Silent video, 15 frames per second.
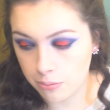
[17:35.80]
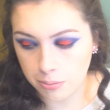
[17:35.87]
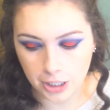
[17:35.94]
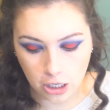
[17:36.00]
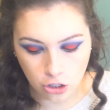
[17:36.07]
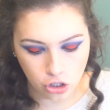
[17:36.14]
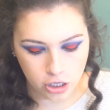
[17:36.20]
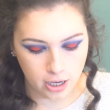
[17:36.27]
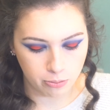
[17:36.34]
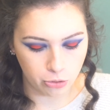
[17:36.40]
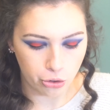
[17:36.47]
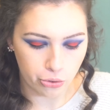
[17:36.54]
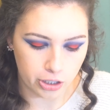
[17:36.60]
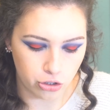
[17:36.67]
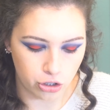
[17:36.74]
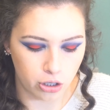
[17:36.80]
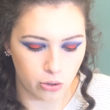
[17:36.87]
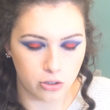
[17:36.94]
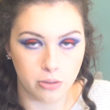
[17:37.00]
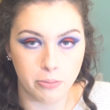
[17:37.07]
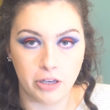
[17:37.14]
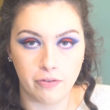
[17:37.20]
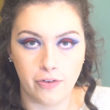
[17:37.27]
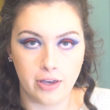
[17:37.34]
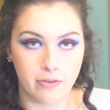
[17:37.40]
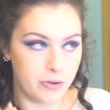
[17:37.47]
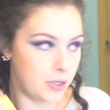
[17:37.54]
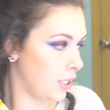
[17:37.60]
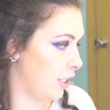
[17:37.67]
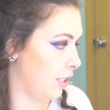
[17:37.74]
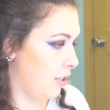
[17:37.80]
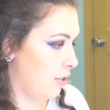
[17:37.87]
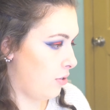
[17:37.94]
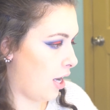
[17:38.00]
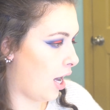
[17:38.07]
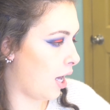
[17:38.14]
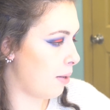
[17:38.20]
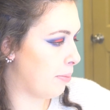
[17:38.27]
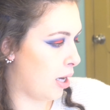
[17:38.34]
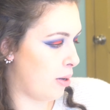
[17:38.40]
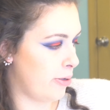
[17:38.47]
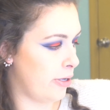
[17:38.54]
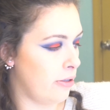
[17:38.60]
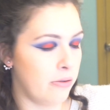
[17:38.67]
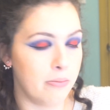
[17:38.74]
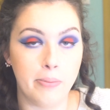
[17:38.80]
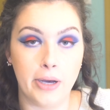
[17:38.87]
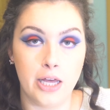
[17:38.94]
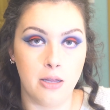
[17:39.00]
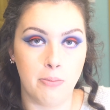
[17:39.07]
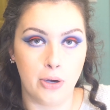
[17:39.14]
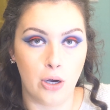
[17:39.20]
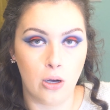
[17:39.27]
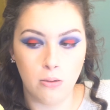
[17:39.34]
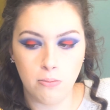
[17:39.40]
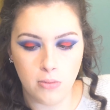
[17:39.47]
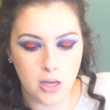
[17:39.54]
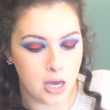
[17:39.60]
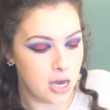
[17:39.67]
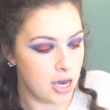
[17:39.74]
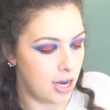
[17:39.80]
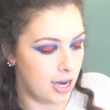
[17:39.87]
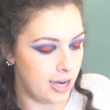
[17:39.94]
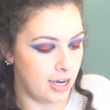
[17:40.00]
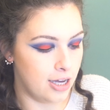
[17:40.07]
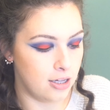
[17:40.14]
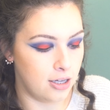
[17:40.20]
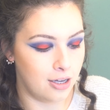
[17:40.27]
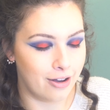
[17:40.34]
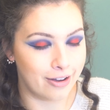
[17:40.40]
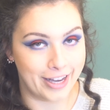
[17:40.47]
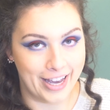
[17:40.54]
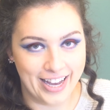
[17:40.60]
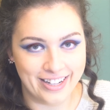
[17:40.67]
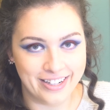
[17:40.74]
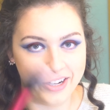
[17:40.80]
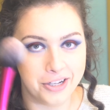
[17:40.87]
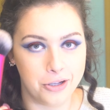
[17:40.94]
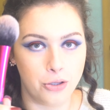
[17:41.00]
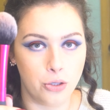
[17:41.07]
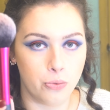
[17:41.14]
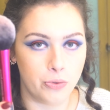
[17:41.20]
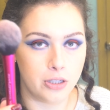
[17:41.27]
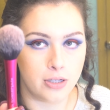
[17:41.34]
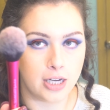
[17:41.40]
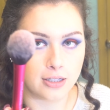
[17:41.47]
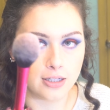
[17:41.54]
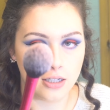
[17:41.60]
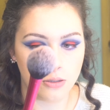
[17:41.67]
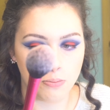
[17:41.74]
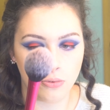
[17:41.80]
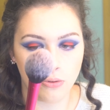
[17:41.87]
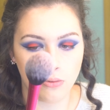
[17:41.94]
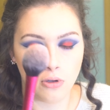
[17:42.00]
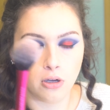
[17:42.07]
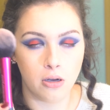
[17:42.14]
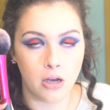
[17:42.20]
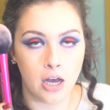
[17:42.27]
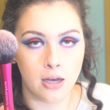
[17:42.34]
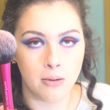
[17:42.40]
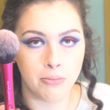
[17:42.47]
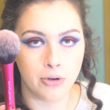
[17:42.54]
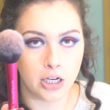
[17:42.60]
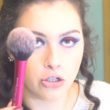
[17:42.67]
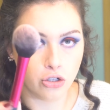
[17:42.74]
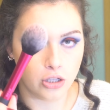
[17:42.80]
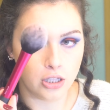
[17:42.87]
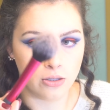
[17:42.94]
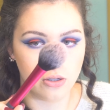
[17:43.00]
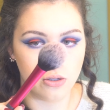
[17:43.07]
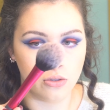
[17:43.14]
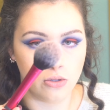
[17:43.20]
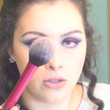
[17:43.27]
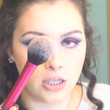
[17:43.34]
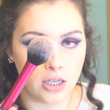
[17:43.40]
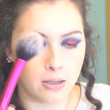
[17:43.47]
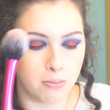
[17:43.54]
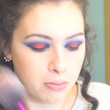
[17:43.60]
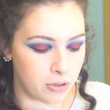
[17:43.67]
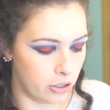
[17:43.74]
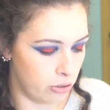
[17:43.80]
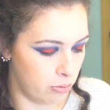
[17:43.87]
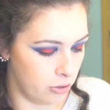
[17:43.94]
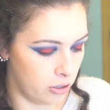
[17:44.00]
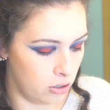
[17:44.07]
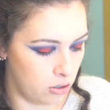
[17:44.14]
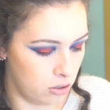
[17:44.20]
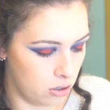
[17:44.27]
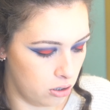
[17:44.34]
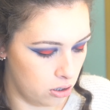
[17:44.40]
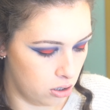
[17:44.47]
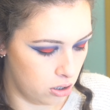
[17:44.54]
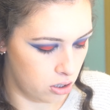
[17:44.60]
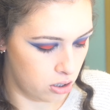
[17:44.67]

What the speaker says: for blush, I'm going to go into my favorite. It is Hot Mama by The Balm. And again, another Real Techniques brush. This is the blush brush.